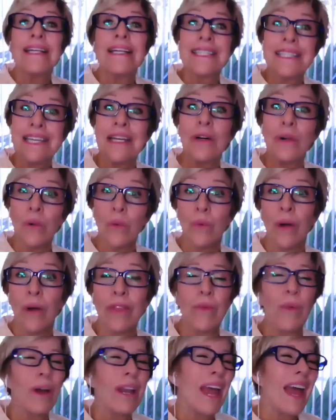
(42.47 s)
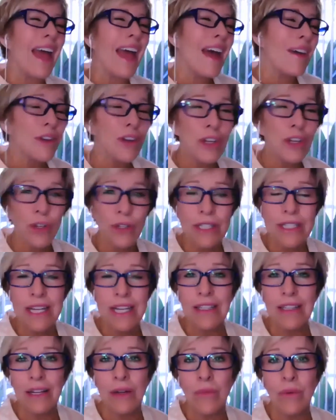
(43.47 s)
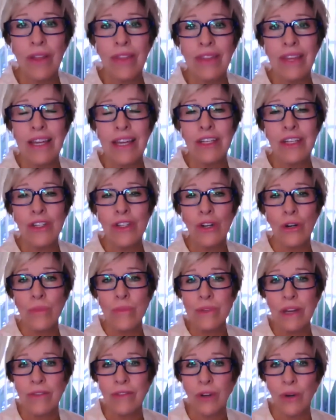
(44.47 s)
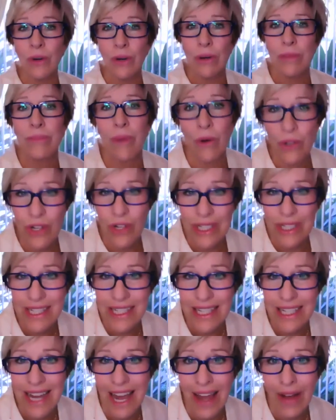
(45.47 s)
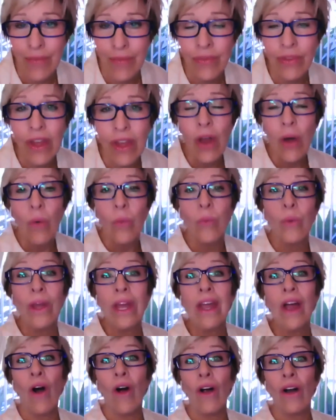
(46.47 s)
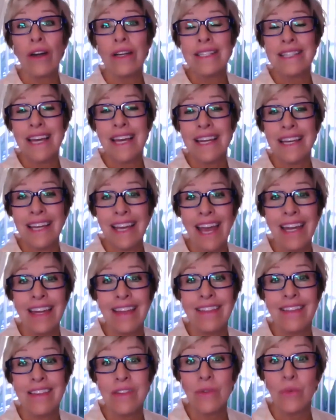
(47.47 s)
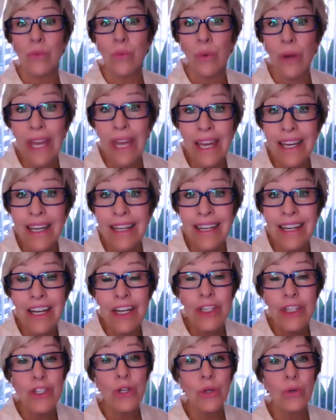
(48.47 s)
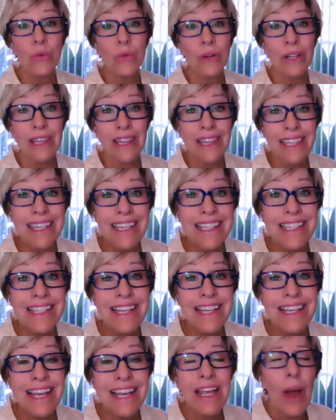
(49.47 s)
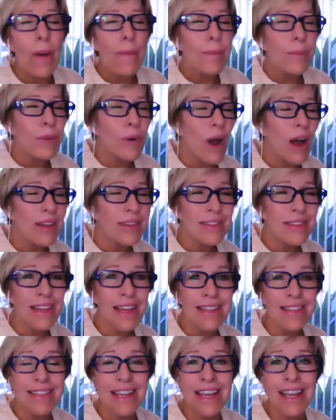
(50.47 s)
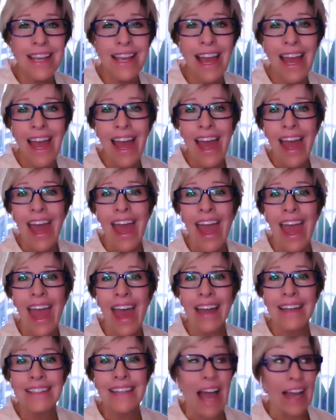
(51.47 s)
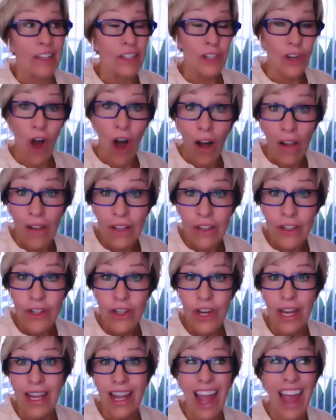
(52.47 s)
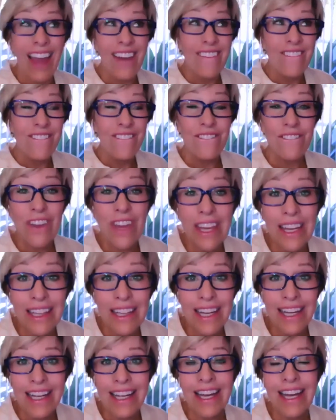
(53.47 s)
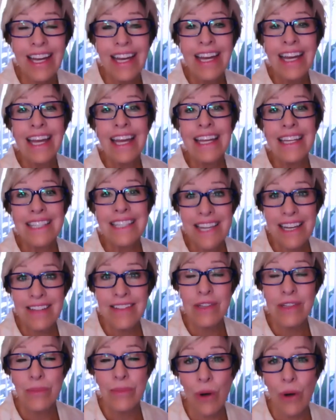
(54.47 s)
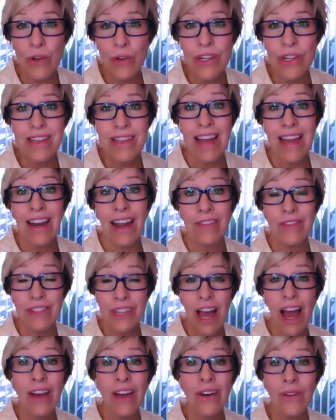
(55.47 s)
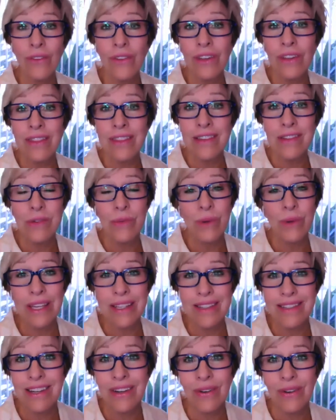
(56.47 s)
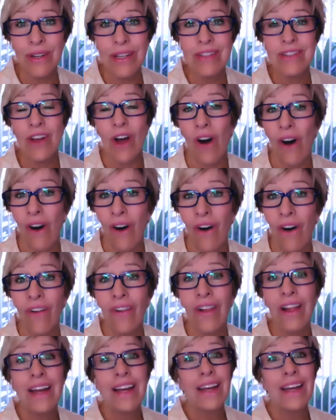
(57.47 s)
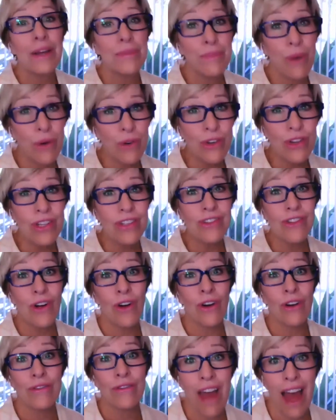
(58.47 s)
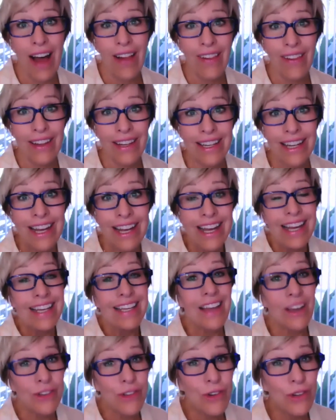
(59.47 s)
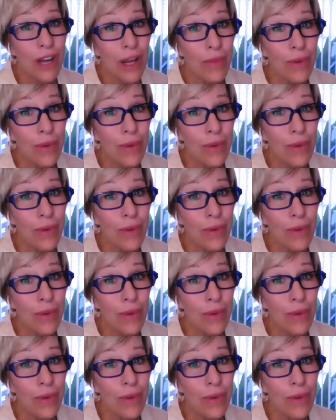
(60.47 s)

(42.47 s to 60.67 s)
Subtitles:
deal with whatever you're dealing with in terms of your emotions today. We are dedicating this week to releasing, processing, and acknowledging and feeling intense emotions. And I've titled this week's series, All Emotions Are Valid. Yesterday,